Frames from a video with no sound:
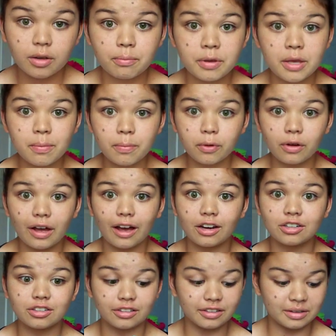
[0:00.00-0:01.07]
People
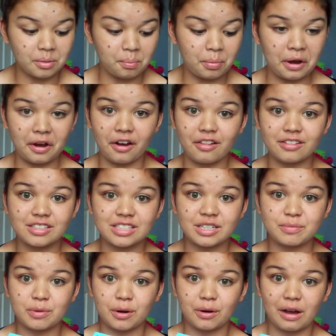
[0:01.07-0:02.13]
actually compare this to
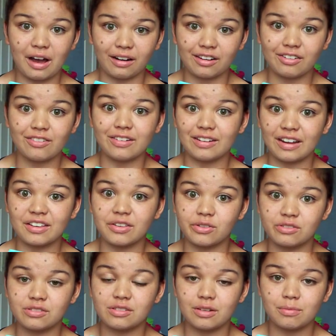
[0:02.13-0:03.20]
Proactive, and I
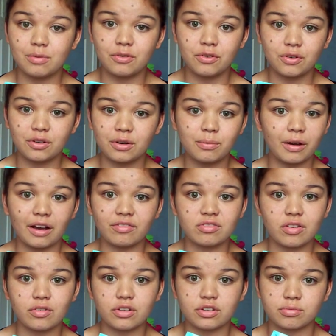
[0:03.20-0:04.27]
used it before, but I've
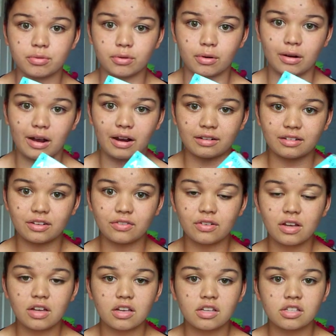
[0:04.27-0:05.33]
never used Proactive.
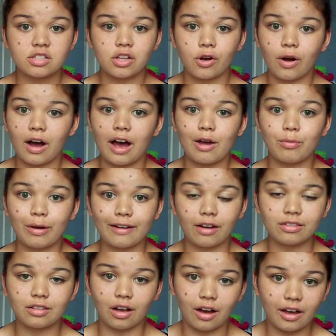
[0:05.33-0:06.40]
So I went
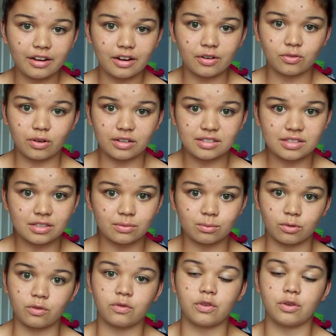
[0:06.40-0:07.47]
online and read some
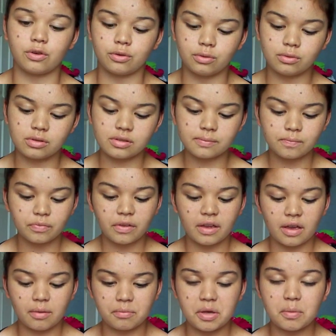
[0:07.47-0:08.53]
reviews,
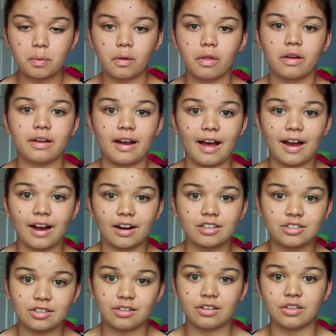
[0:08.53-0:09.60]
and people that
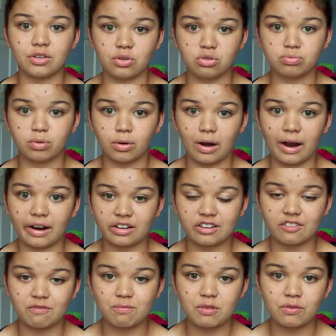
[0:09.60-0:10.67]
actually used
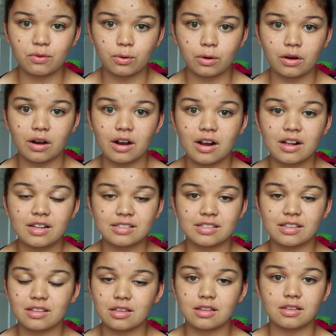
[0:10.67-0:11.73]
Proactive before
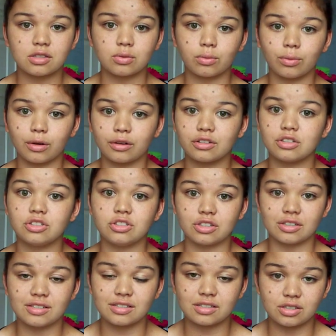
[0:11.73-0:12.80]
said that this worked
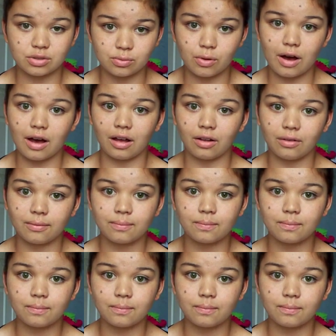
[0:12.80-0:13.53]
just as well.